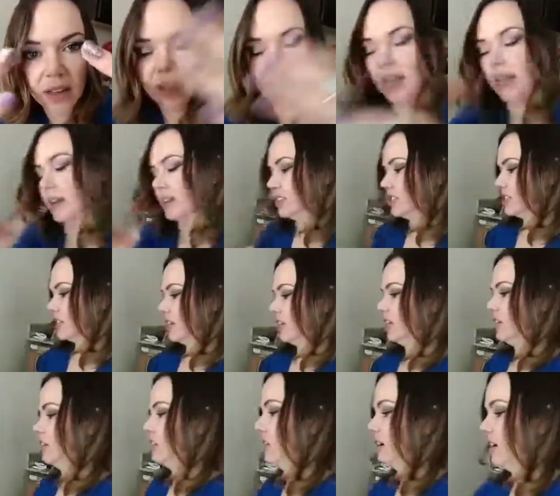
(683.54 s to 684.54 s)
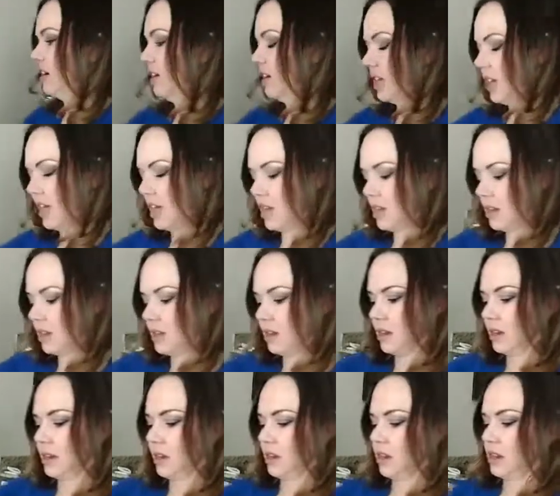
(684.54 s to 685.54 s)
I'm just gonna cure again.
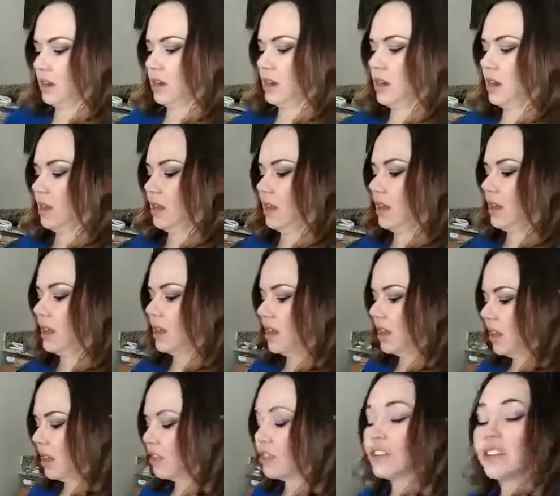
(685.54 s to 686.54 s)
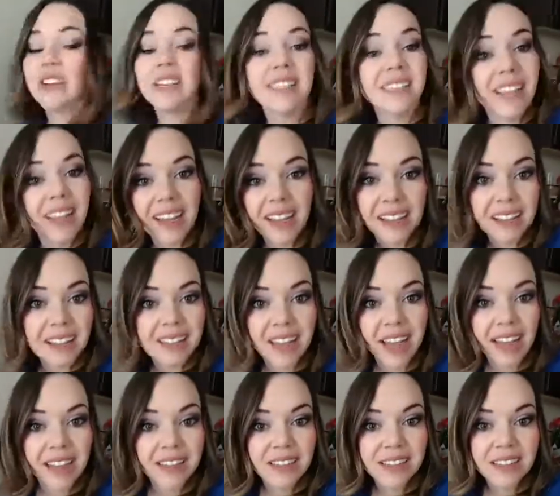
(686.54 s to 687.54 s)
30 seconds,
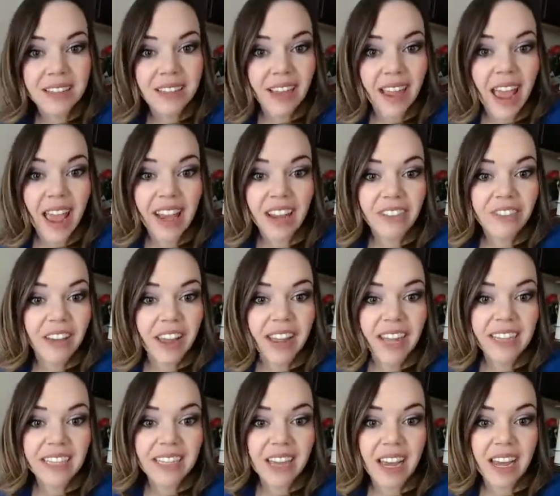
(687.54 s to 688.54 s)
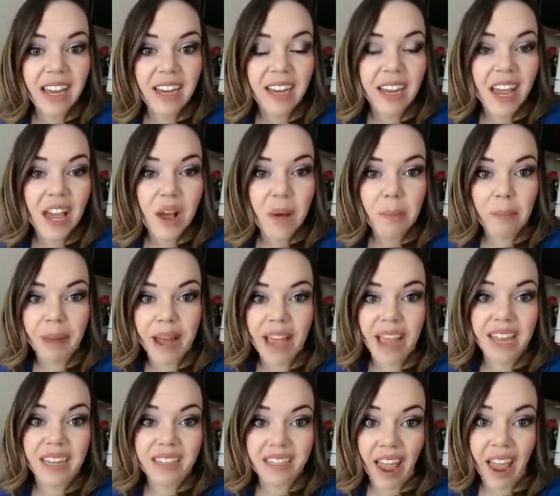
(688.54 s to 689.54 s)
guys. And if I had done my
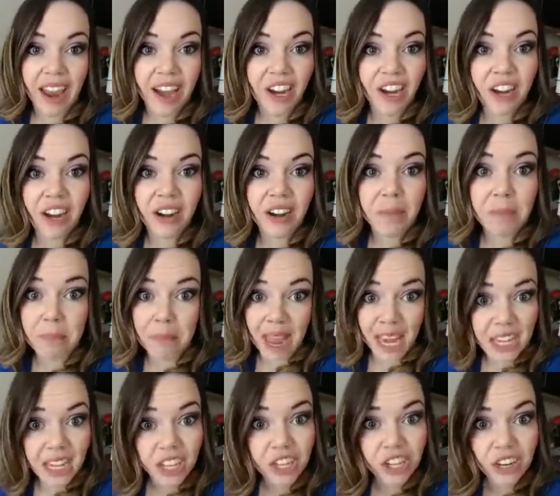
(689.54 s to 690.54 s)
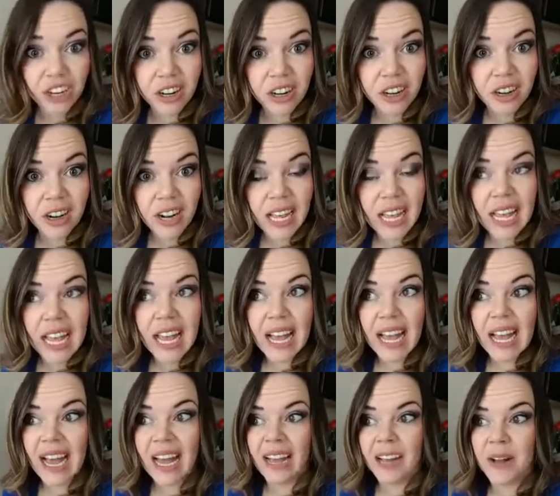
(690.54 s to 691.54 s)
entire manicure,
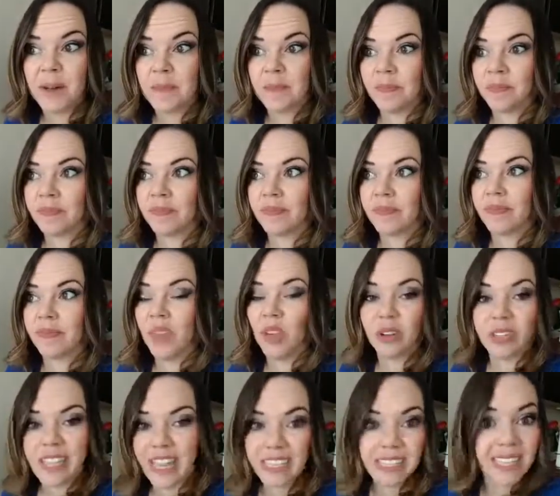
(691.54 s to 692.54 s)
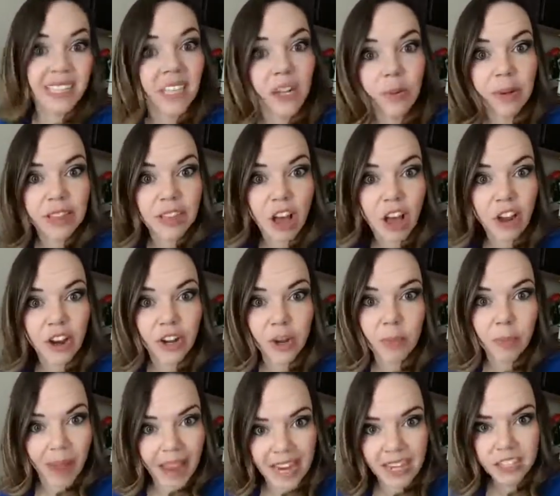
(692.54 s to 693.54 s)
you know, it takes a little bit longer to
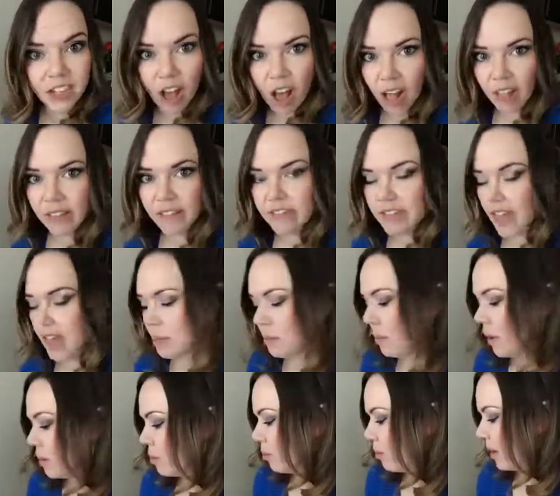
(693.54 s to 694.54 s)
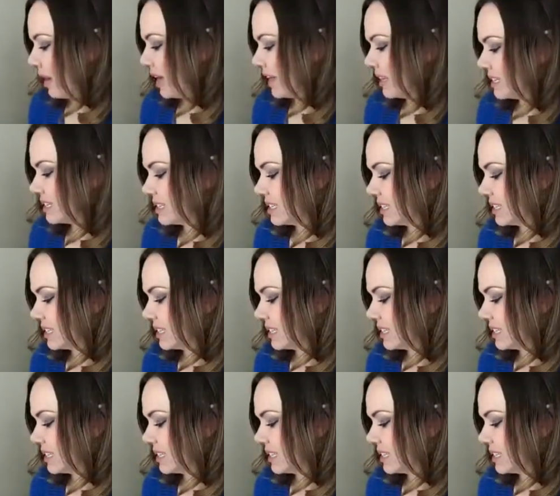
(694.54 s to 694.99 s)
paint all of them, but